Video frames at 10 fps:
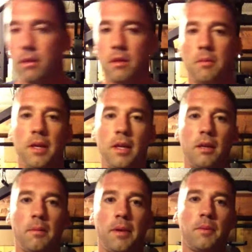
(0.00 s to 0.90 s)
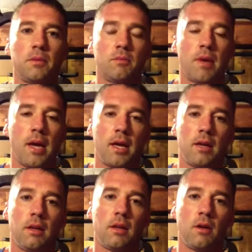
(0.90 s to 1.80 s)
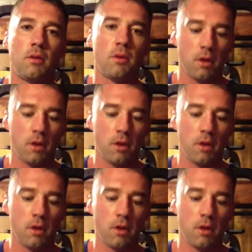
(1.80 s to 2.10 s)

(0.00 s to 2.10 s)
little bit into people's mind, you know,